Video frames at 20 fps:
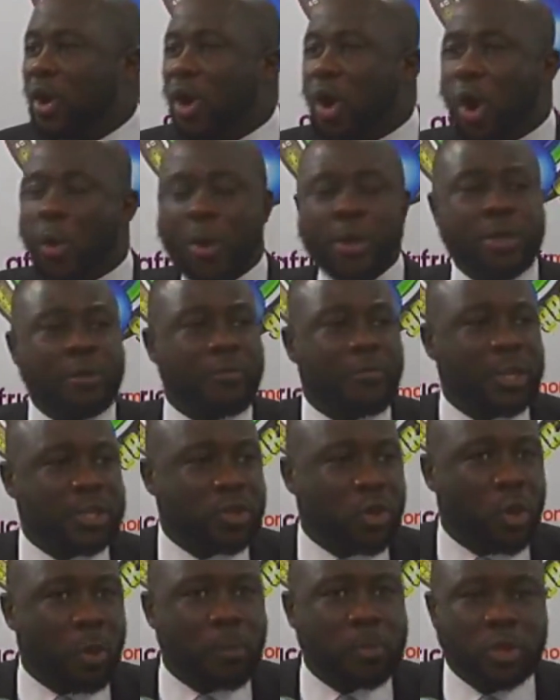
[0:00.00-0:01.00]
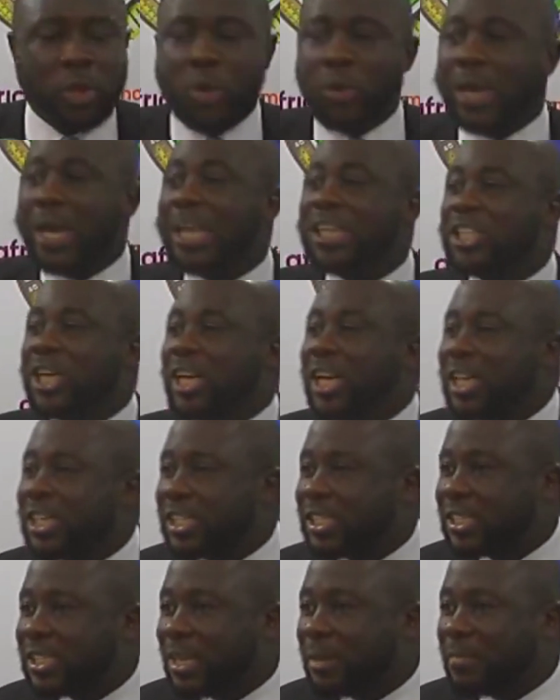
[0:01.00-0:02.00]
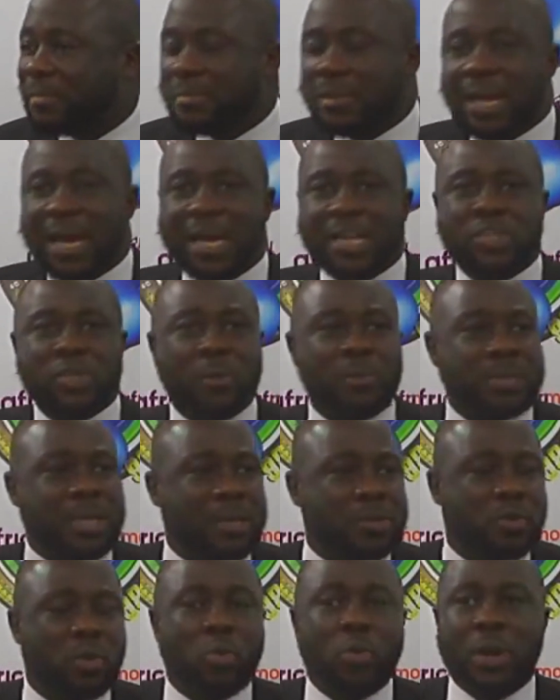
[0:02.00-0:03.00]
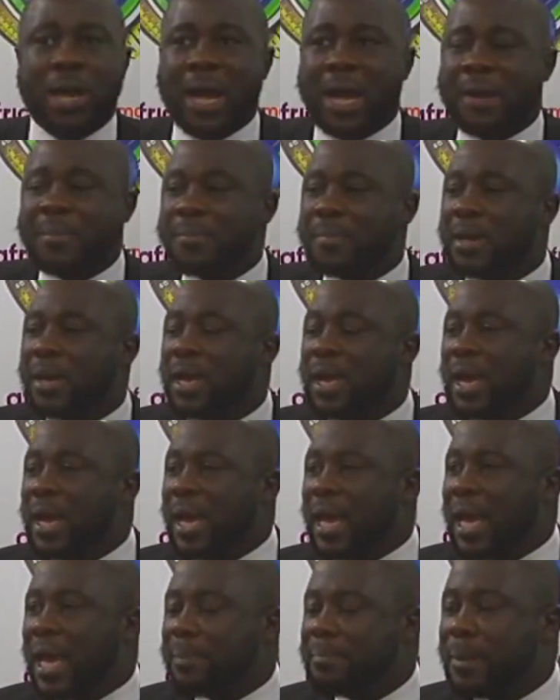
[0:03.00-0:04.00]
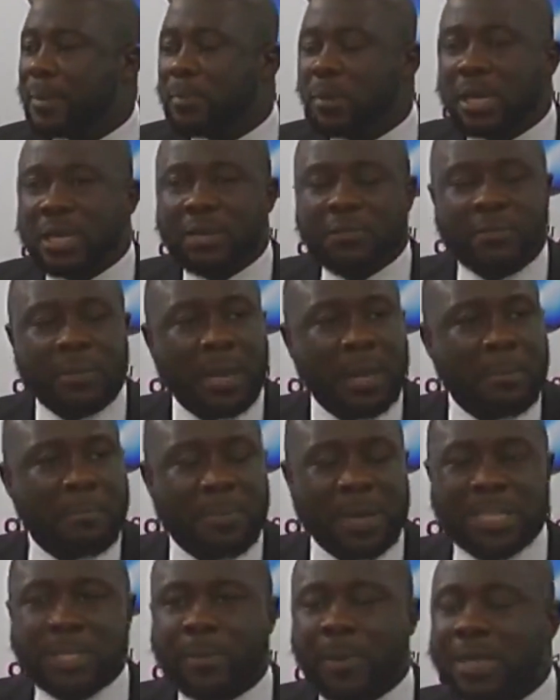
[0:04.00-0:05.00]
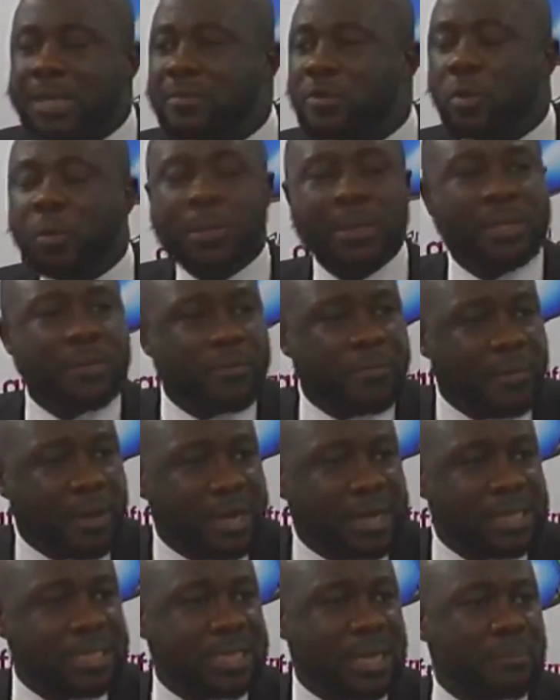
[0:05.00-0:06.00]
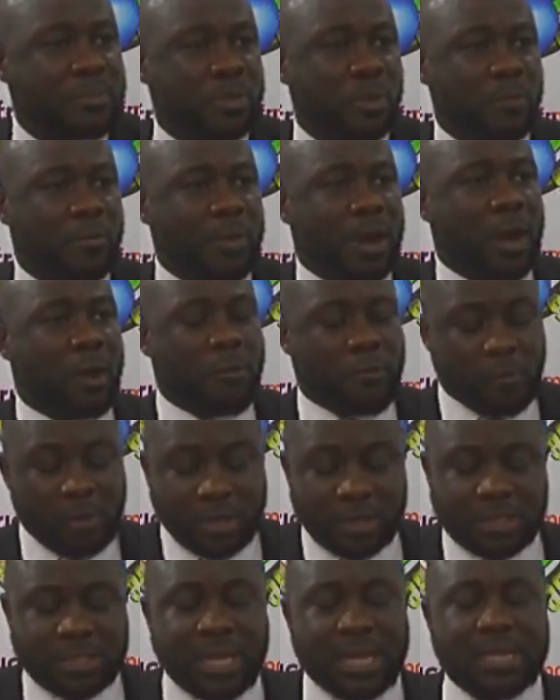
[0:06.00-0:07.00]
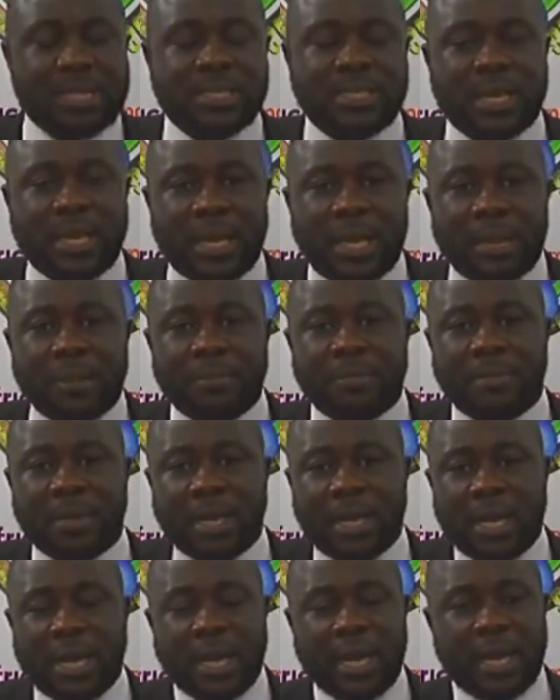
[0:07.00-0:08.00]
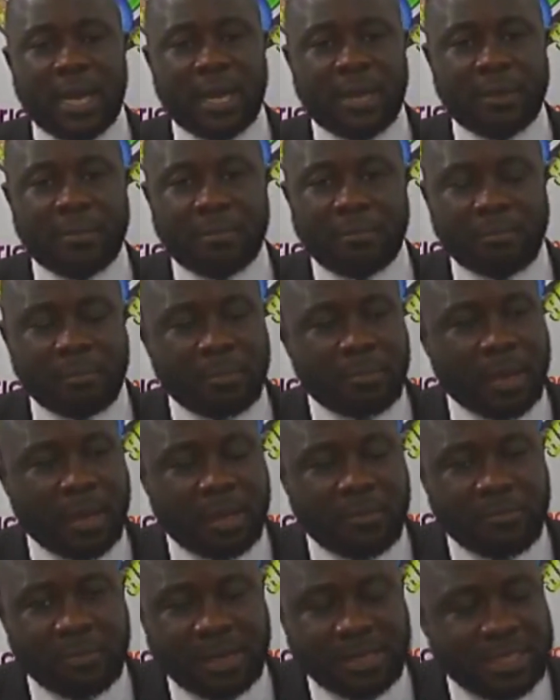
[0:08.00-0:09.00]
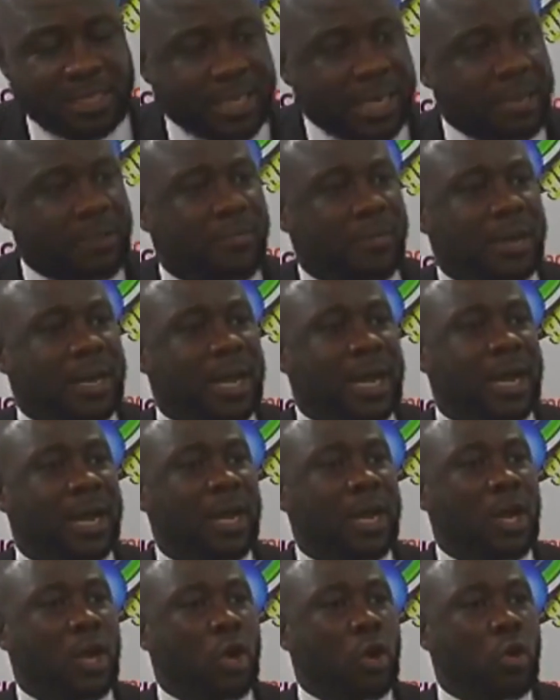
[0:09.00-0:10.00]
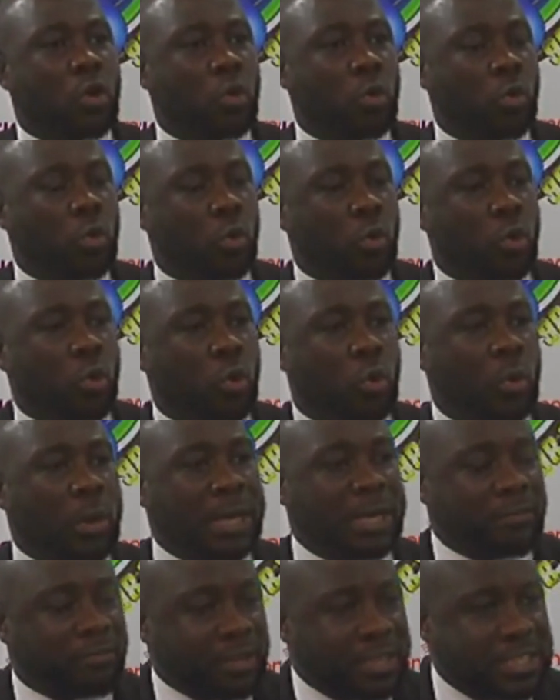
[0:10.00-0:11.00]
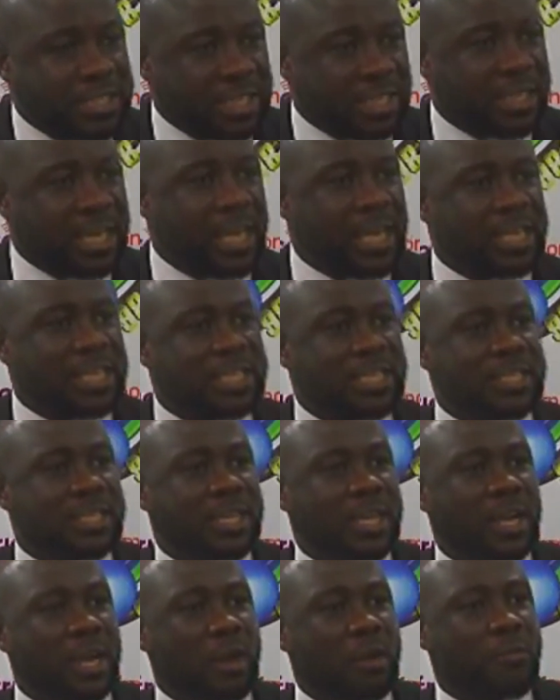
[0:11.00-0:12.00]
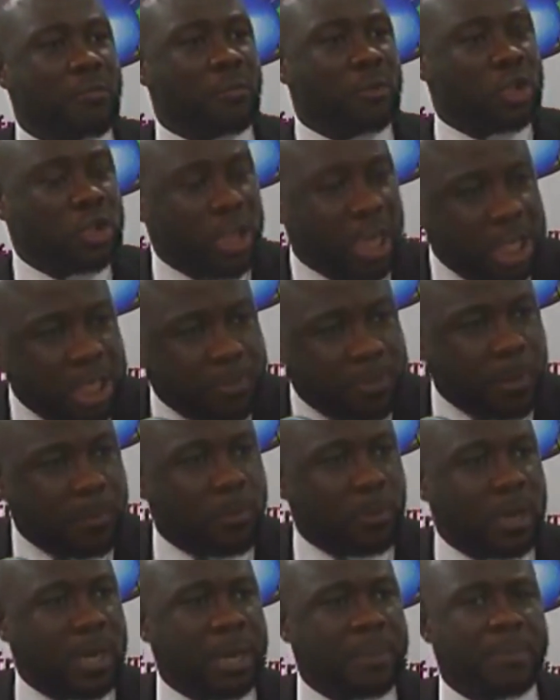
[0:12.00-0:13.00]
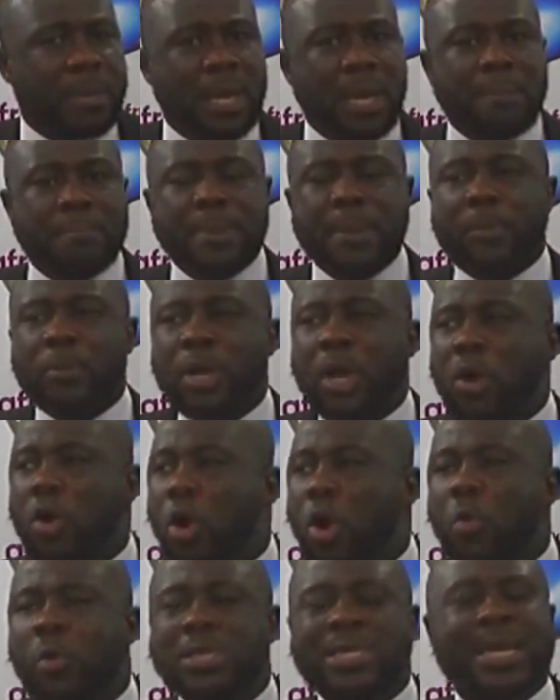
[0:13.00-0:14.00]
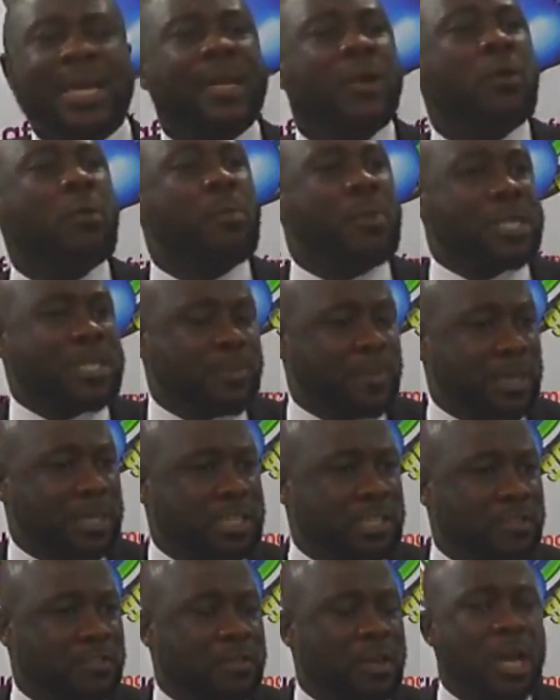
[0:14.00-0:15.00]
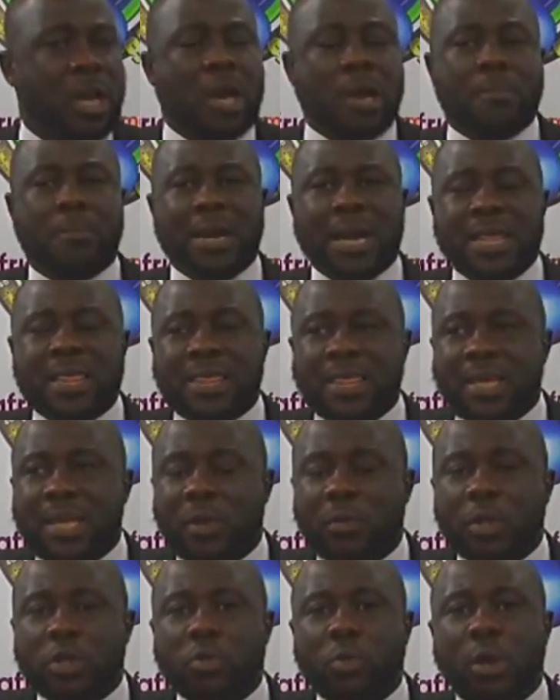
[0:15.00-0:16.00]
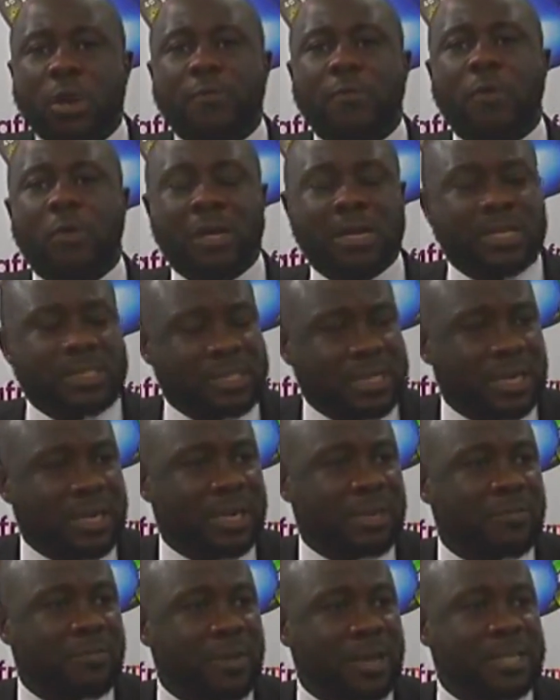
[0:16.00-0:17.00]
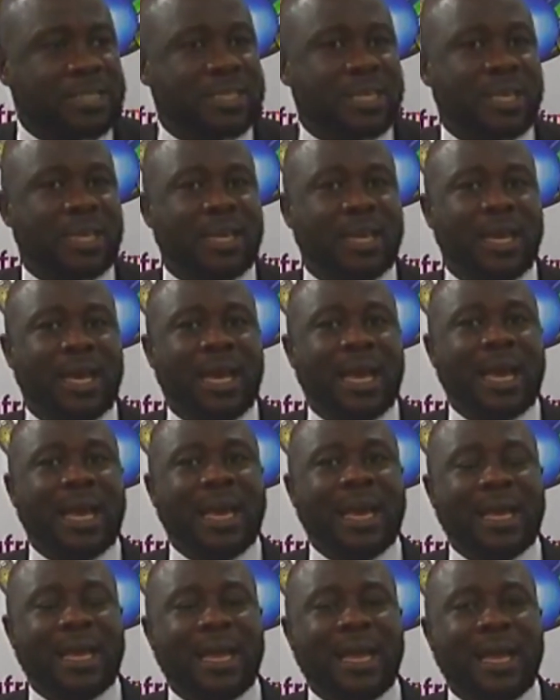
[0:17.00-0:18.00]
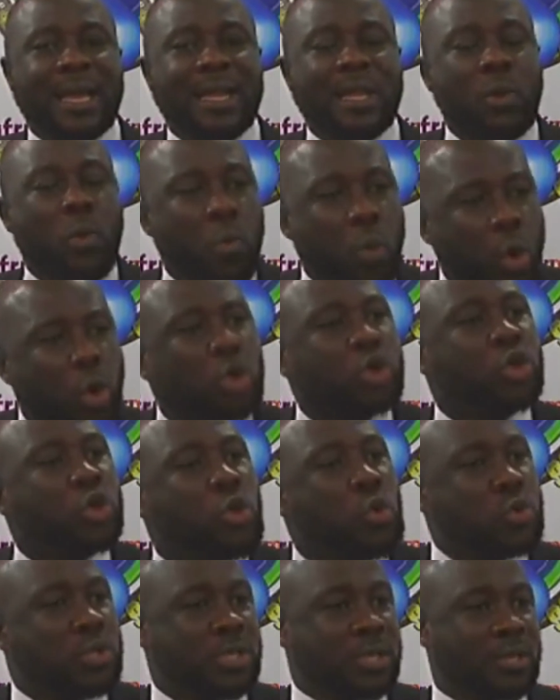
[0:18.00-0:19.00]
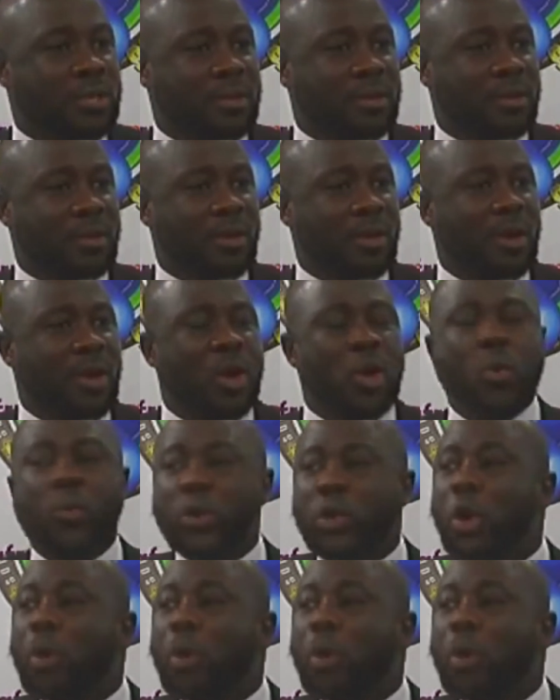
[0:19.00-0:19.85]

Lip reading: Or when you fight corruption, you get challenges. There are sometimes people come and people and perspectives will be different in terms of how, for instance, Francis Kelfala go investigate for charge people. People go always get their own perspective. But I think what you get for understand the fact say the world knows say we